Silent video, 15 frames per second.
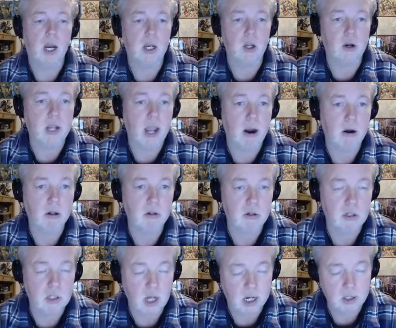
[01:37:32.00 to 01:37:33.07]
your character
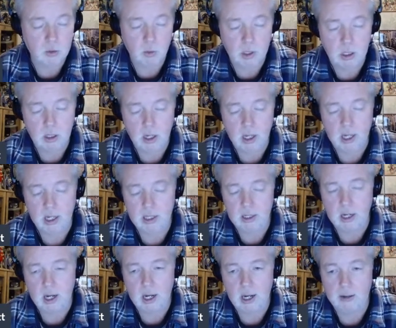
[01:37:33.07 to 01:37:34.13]
designs, Will, and
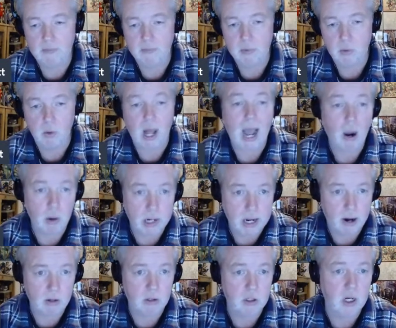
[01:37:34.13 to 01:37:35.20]
our
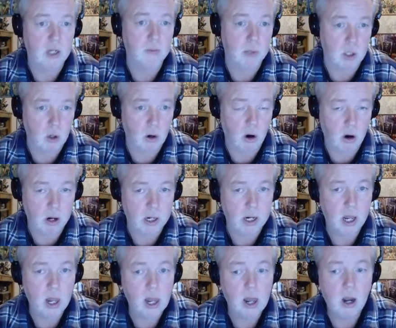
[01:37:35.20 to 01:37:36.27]
character designs, but your art.
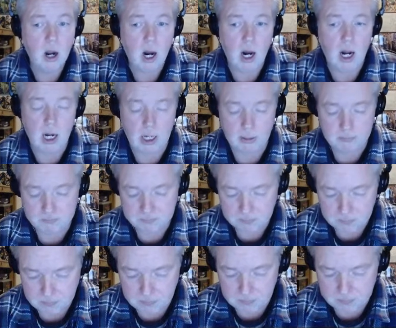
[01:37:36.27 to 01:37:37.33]
Um,
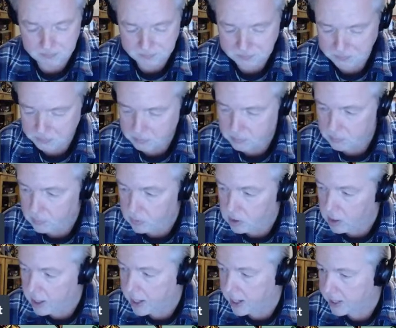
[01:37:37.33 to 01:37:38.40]

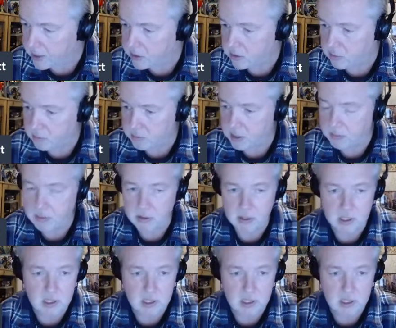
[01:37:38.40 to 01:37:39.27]
and people are